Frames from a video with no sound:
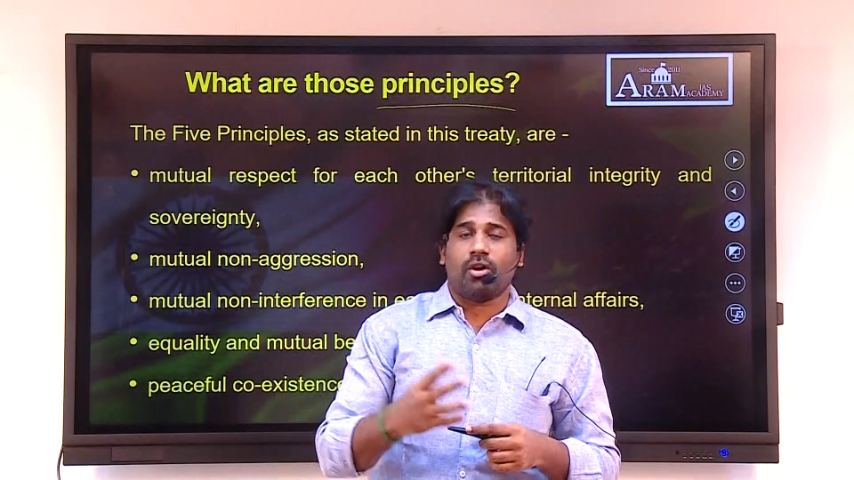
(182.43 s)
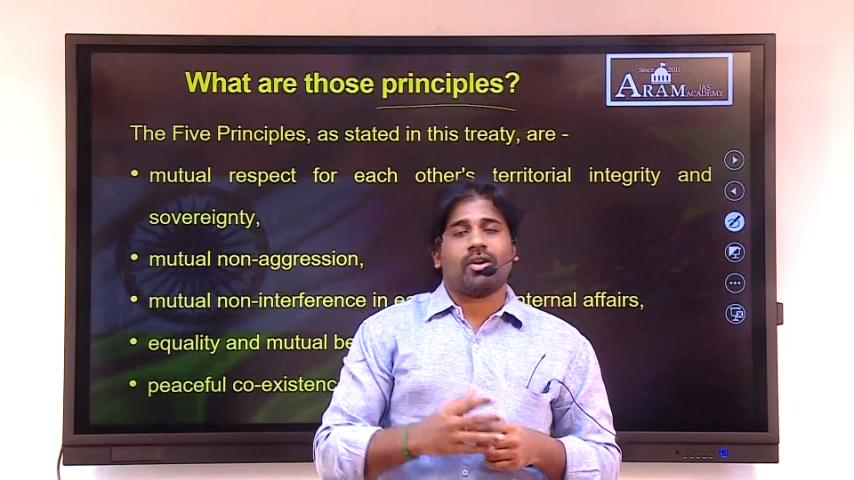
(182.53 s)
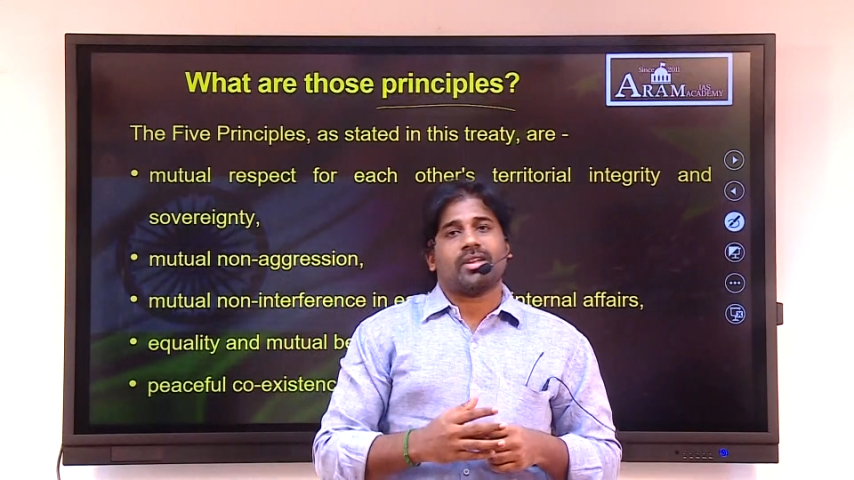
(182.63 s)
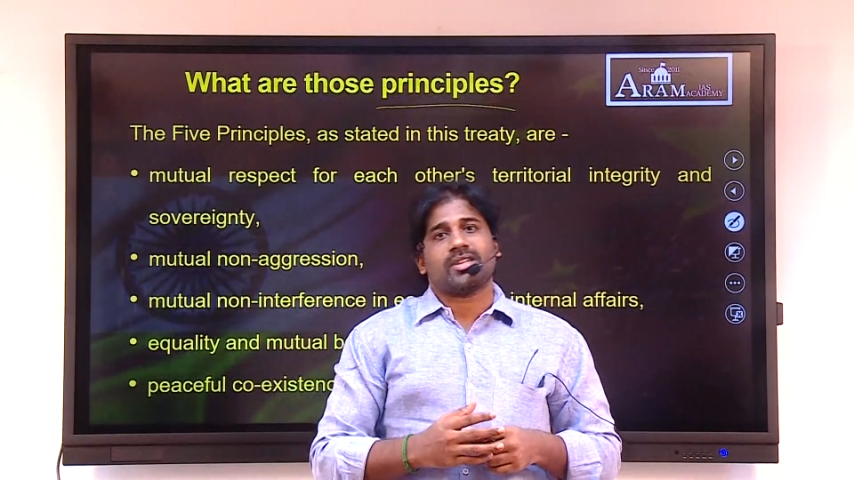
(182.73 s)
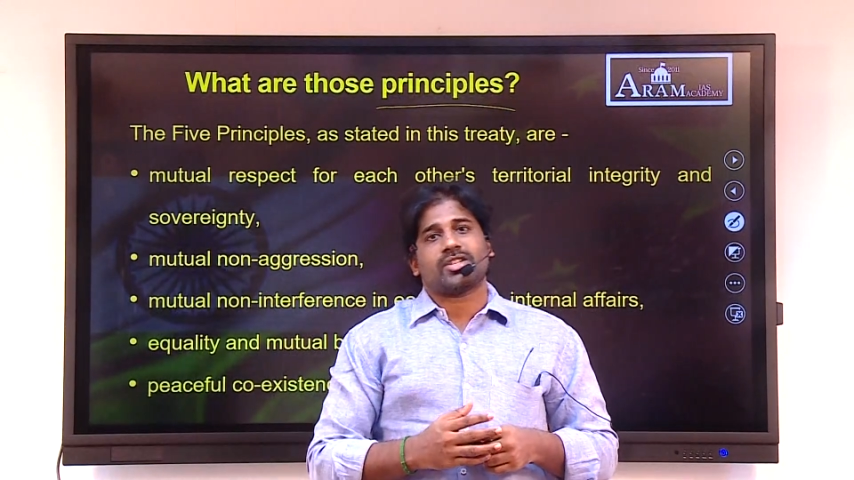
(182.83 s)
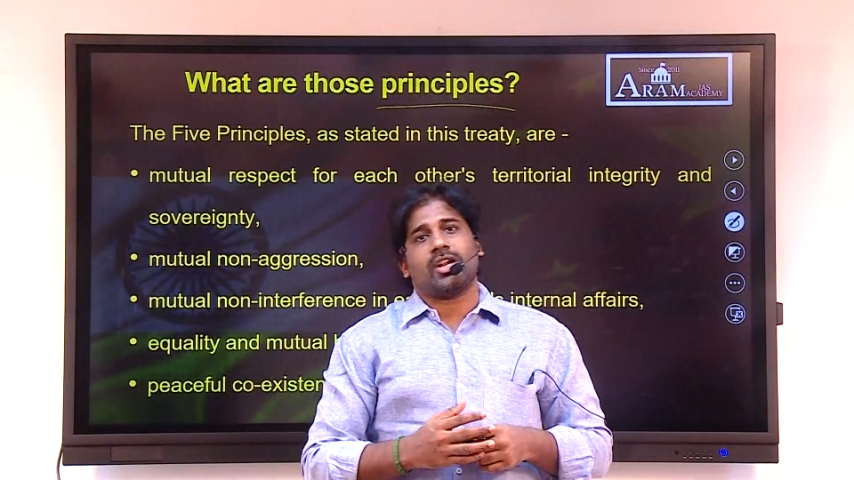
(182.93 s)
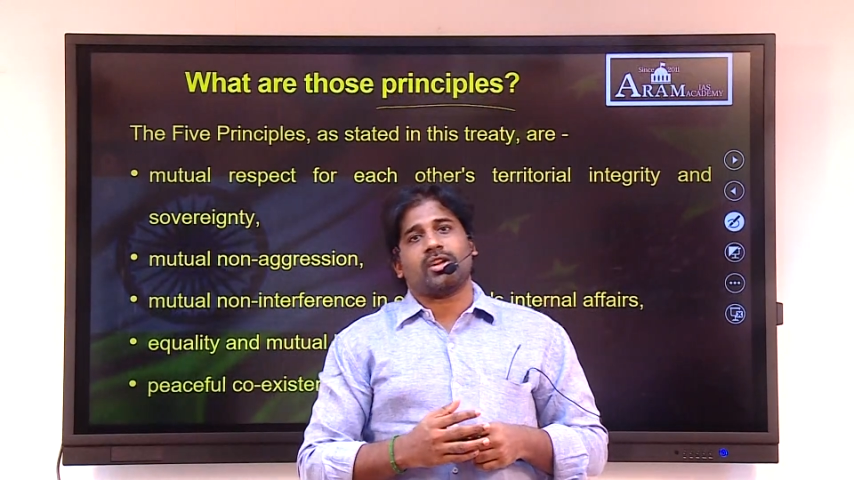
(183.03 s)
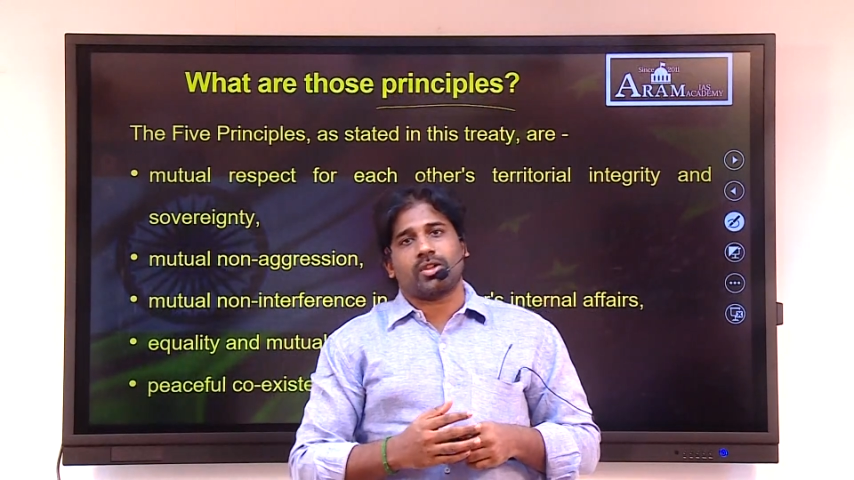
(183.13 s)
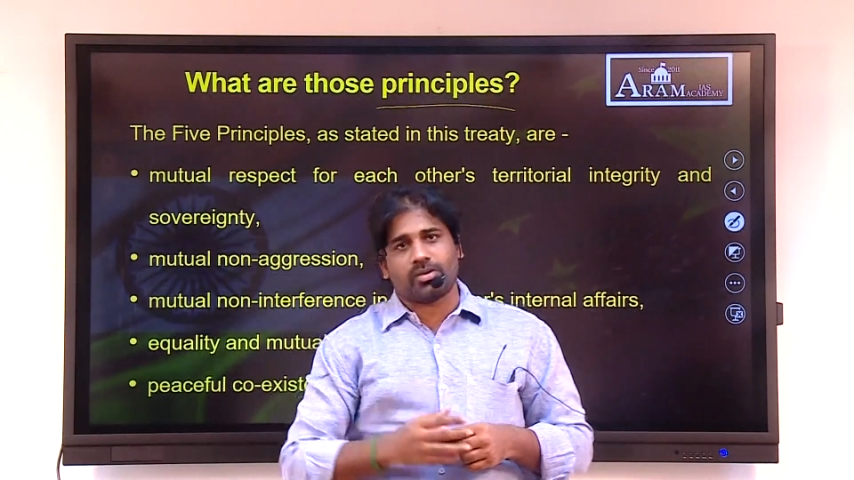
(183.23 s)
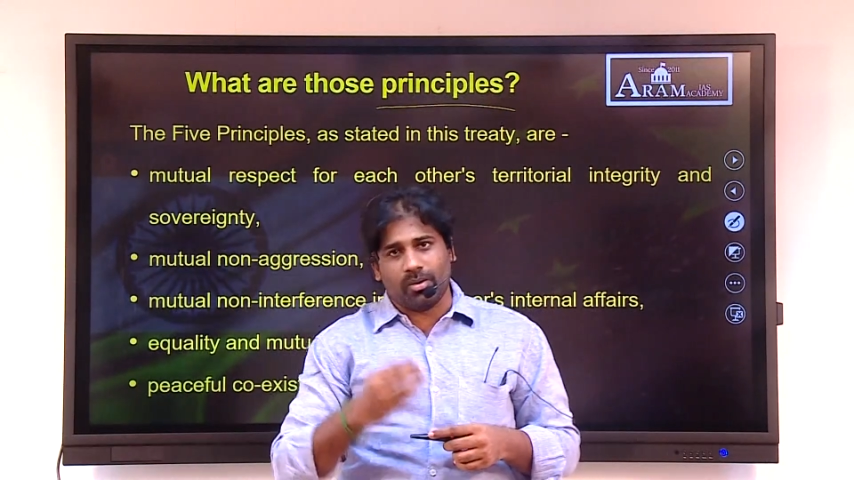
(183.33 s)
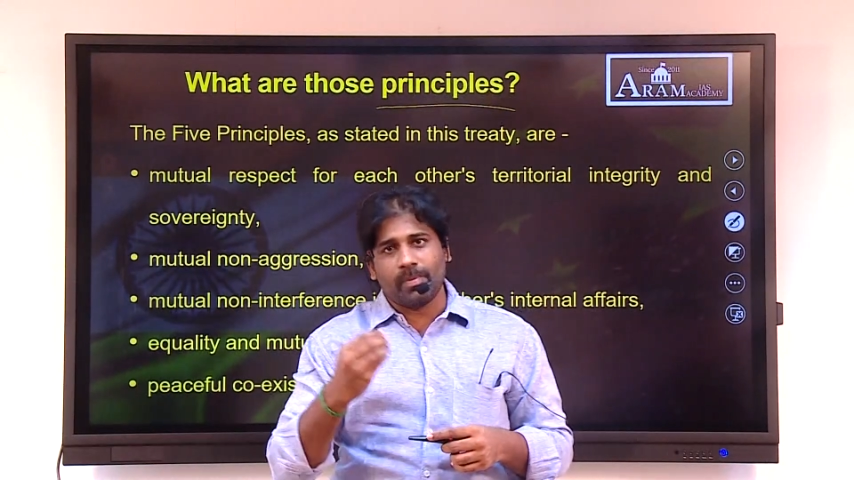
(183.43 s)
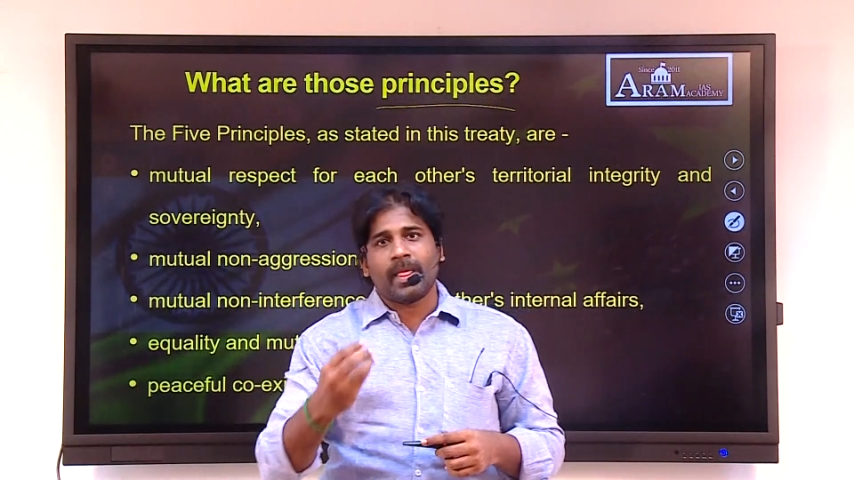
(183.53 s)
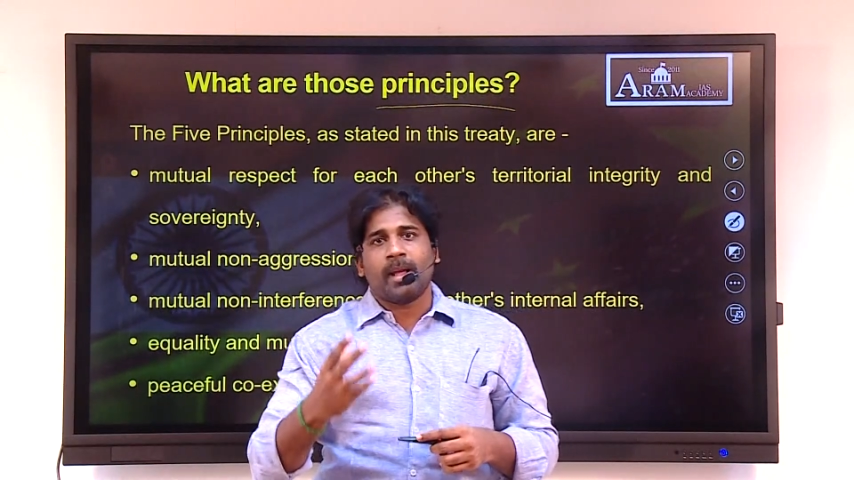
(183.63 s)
organization and also